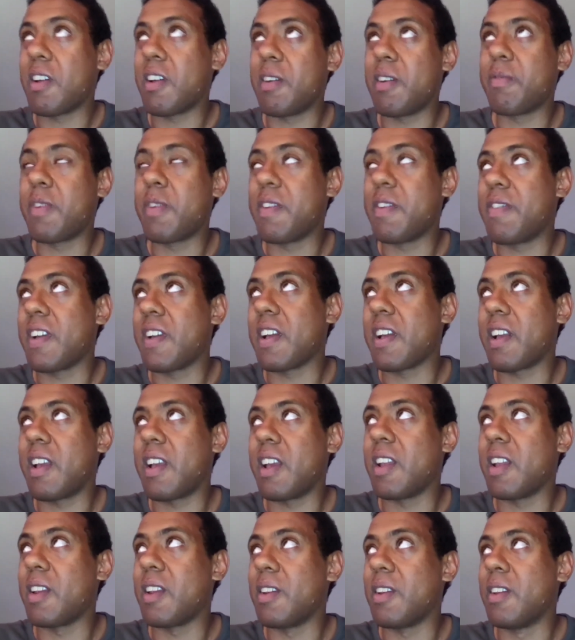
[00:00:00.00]
I'll be
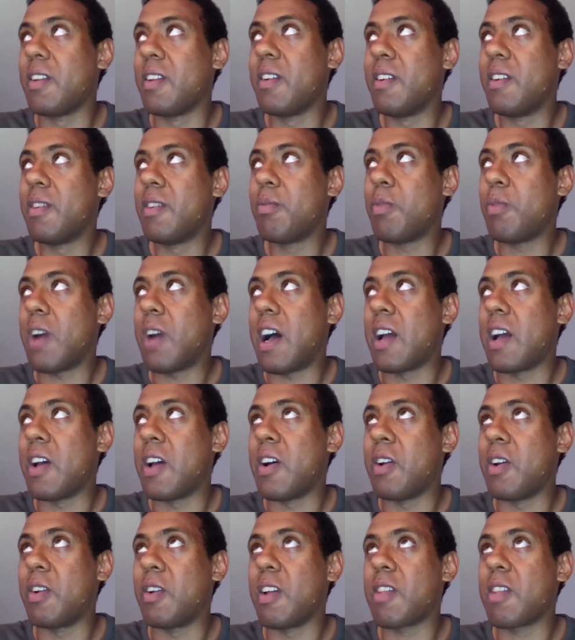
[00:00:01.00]
thinking what I earn.